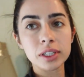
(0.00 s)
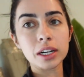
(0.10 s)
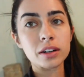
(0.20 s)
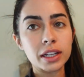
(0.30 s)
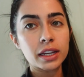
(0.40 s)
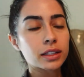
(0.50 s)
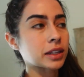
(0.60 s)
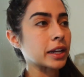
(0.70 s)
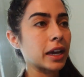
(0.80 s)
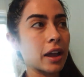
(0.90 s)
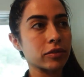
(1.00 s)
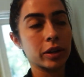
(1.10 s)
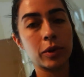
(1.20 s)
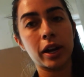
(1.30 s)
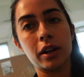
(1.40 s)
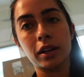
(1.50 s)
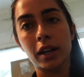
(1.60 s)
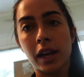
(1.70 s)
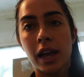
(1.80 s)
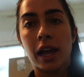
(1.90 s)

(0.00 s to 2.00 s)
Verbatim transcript: literally like everywhere.